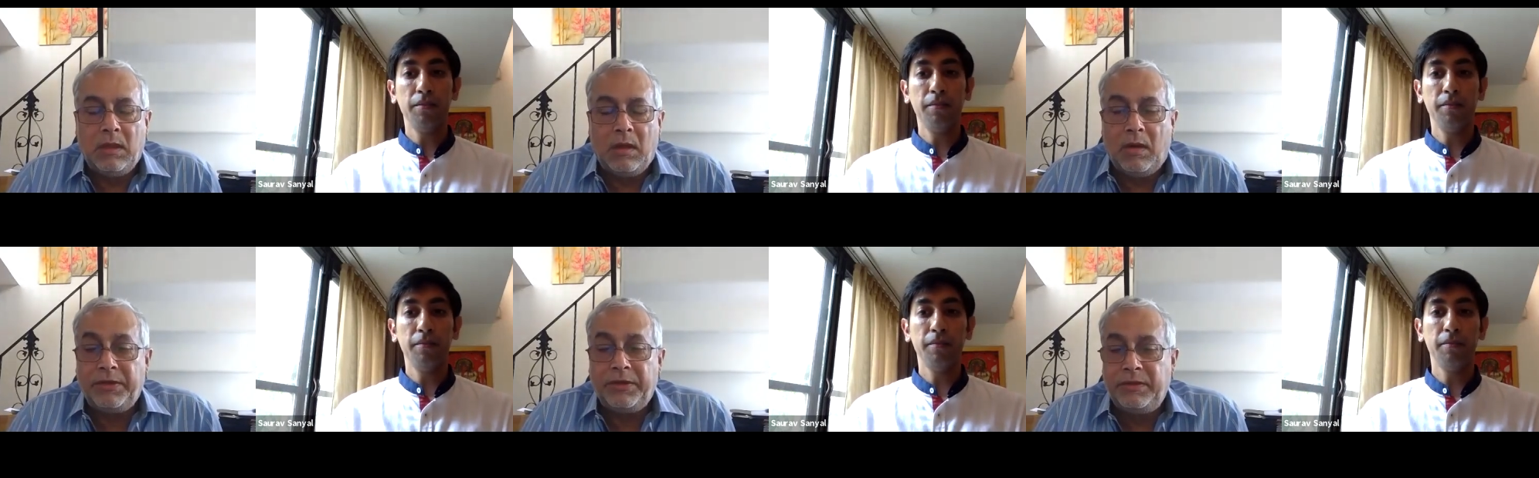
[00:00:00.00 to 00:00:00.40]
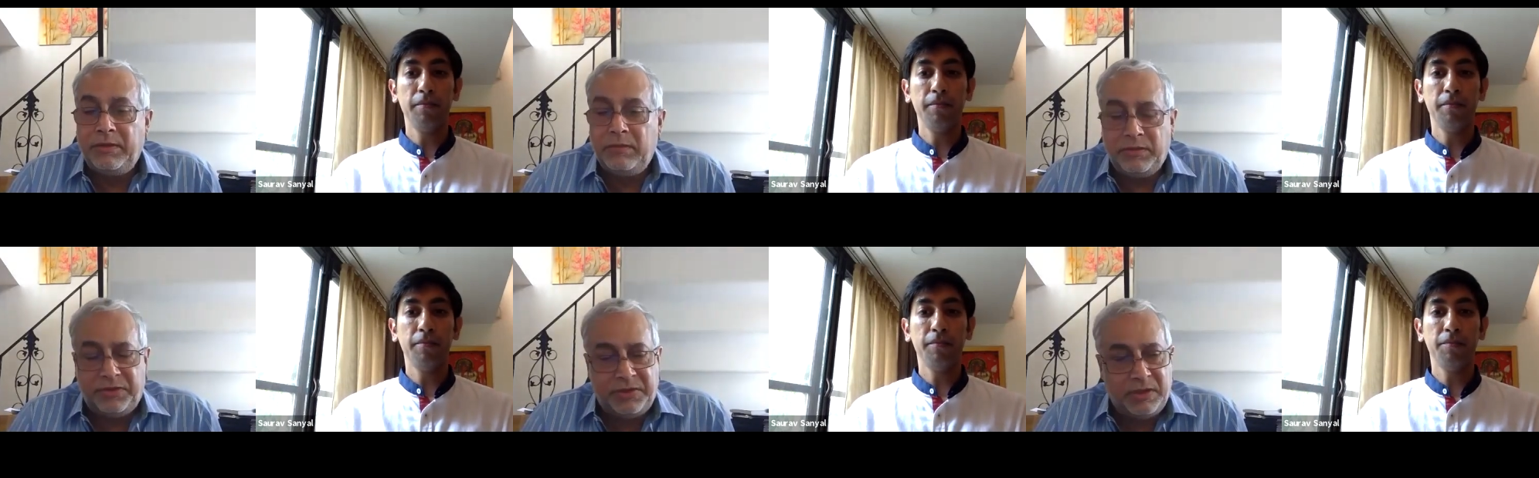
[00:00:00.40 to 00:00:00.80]
Speaker 1: Oh,
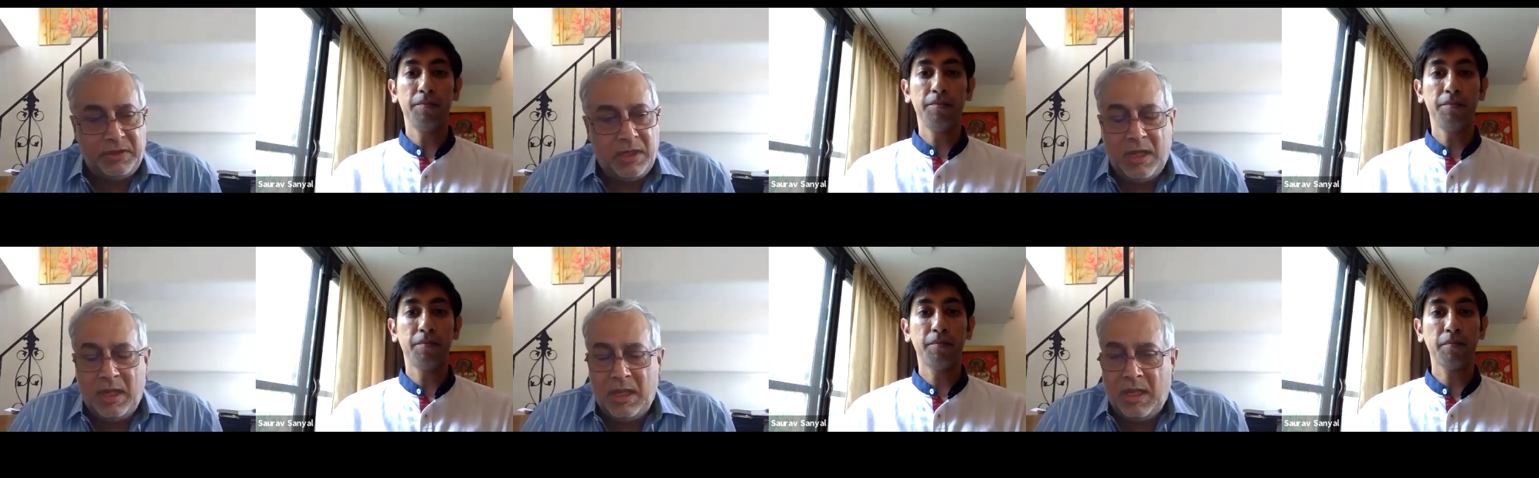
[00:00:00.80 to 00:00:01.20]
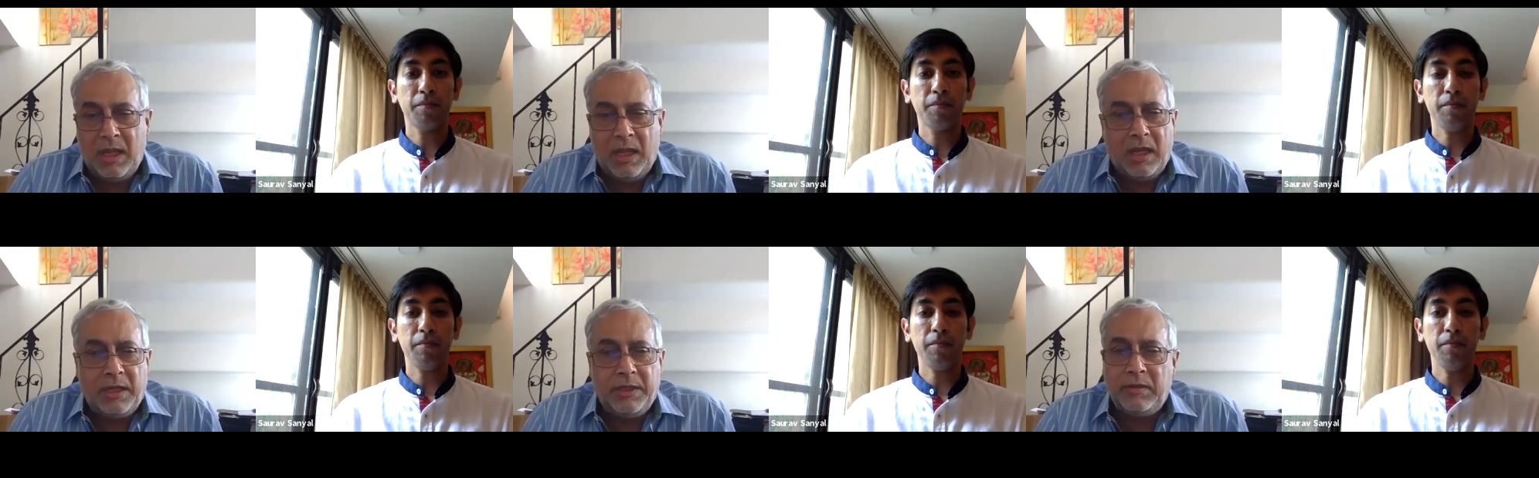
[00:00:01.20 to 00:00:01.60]
huge,
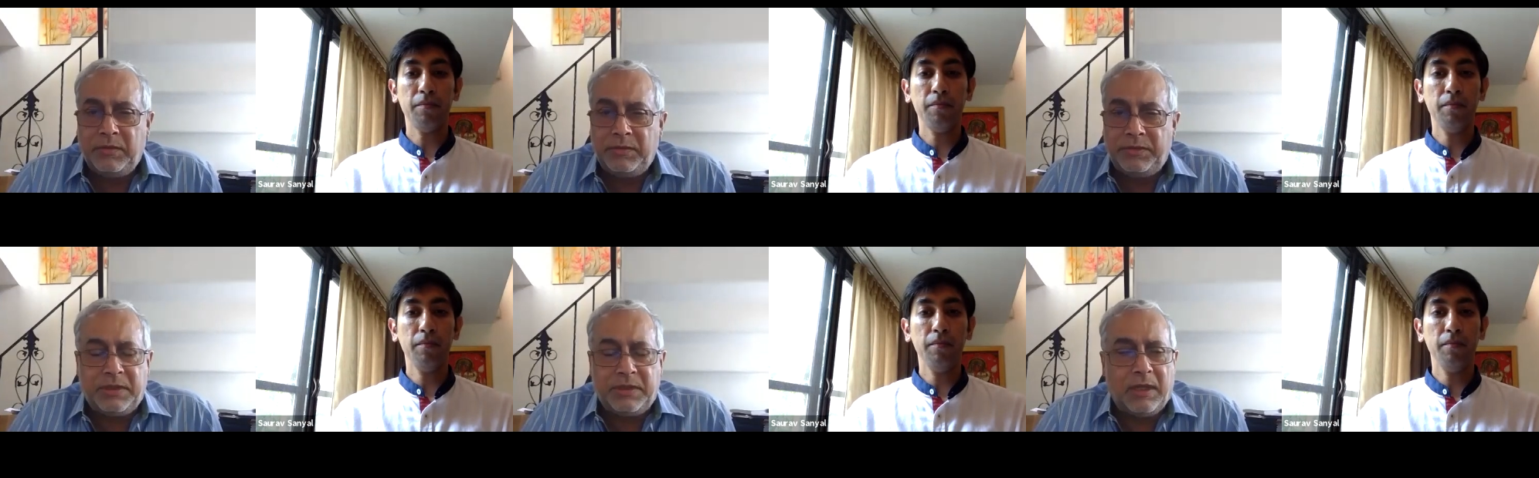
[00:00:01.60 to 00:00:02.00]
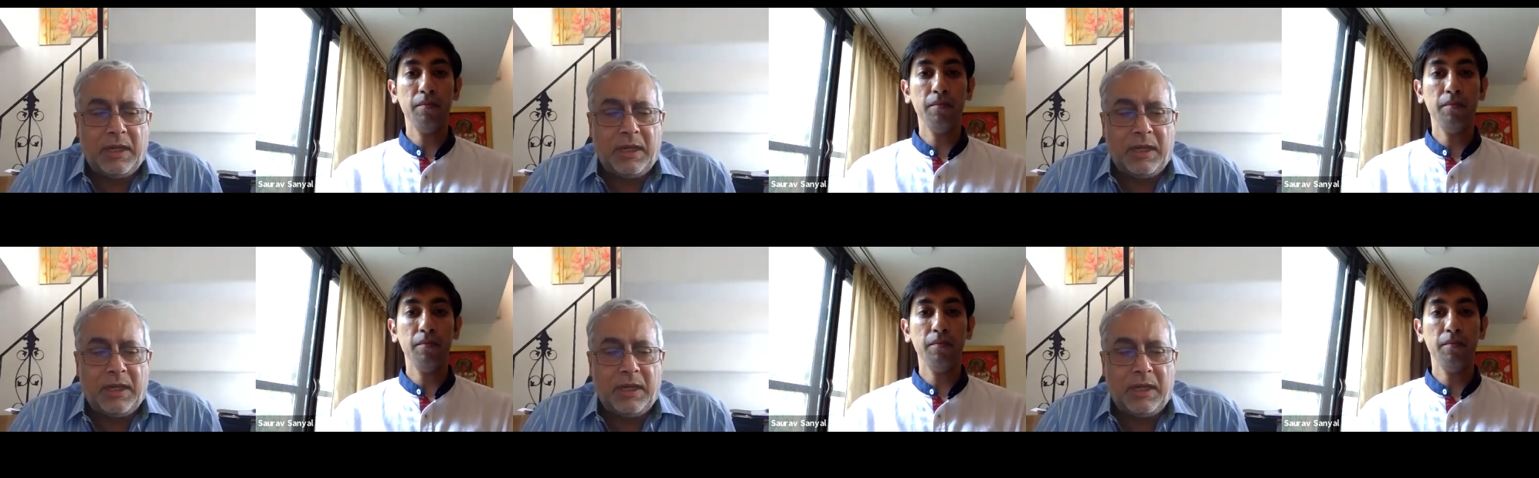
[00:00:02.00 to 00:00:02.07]
huge.